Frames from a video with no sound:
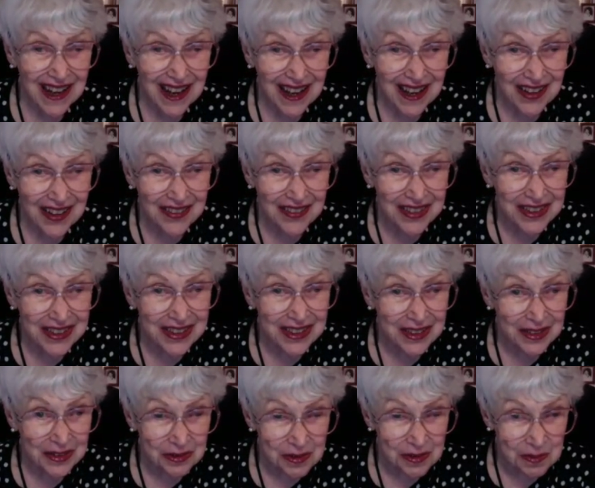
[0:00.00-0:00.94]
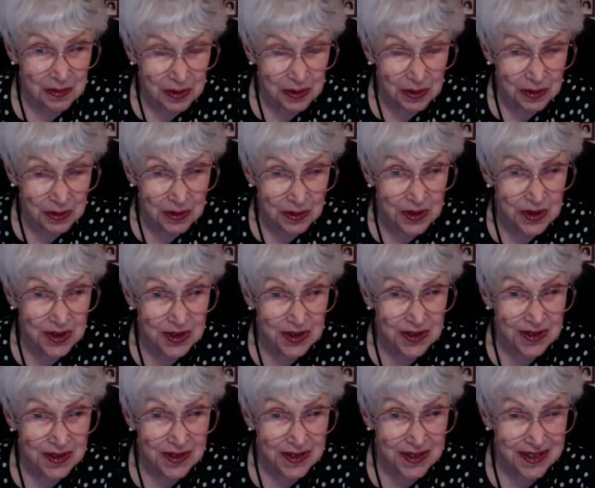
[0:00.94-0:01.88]
the
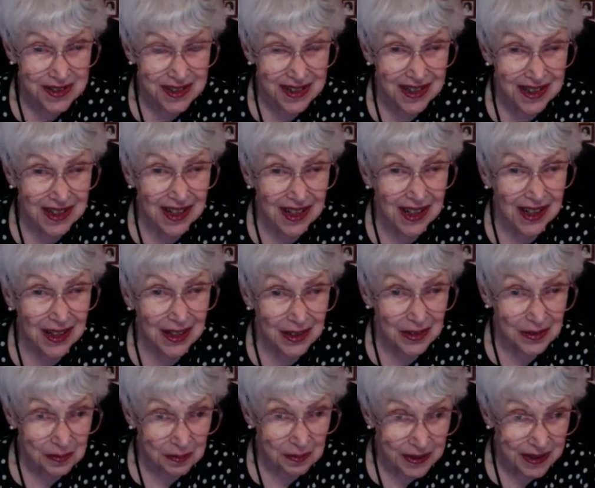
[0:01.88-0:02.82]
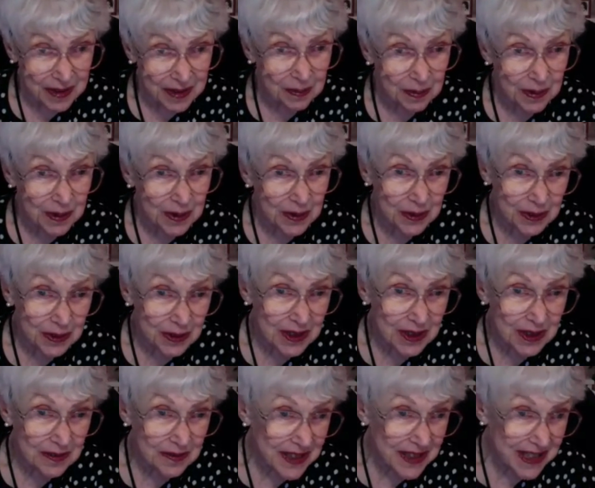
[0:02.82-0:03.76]
contributions of people or
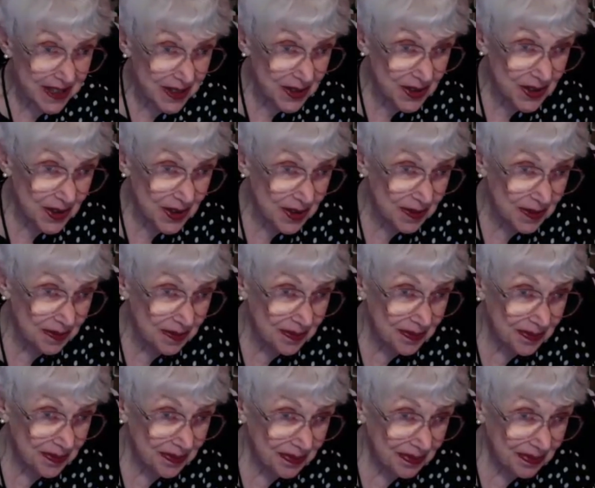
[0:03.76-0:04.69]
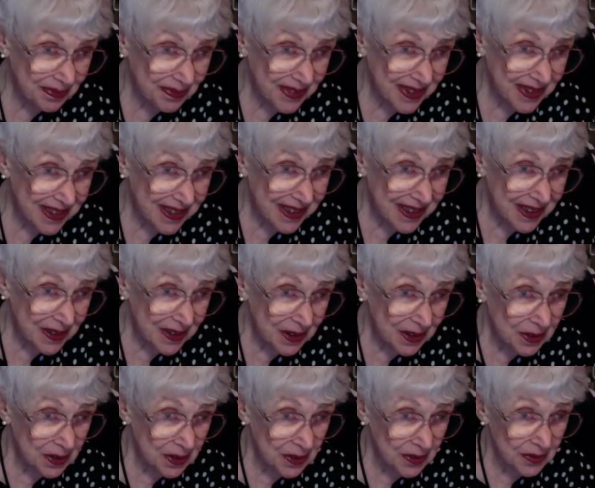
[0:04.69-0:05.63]
of nature. You
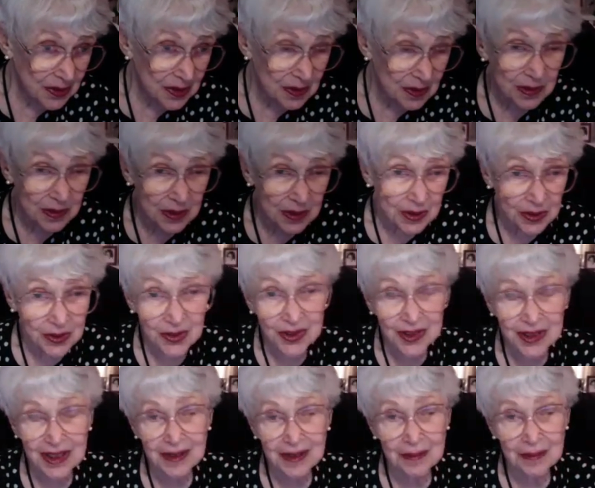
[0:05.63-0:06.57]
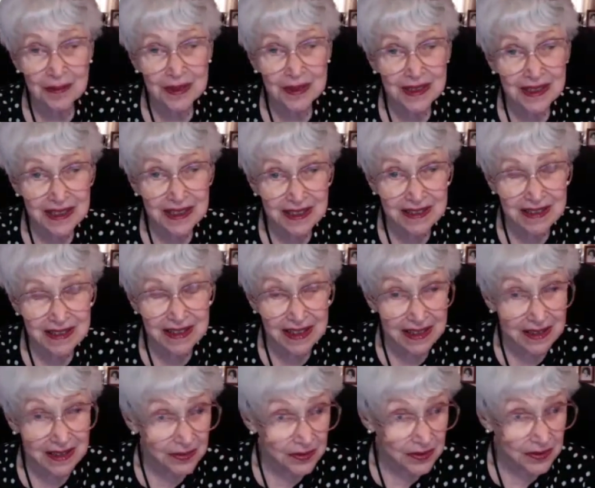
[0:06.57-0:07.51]
know, for both Marx
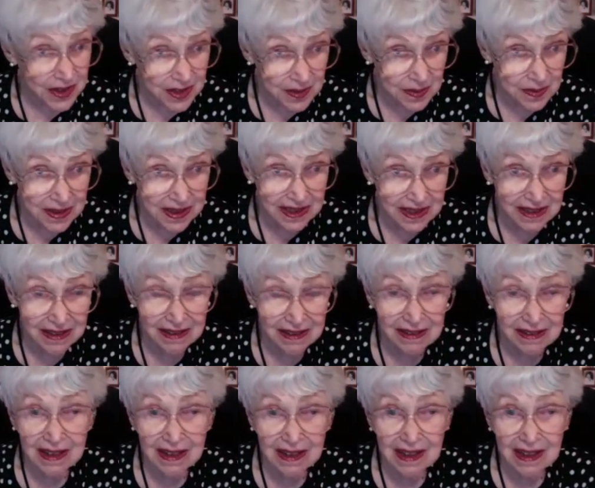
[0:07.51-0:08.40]
and for Smith,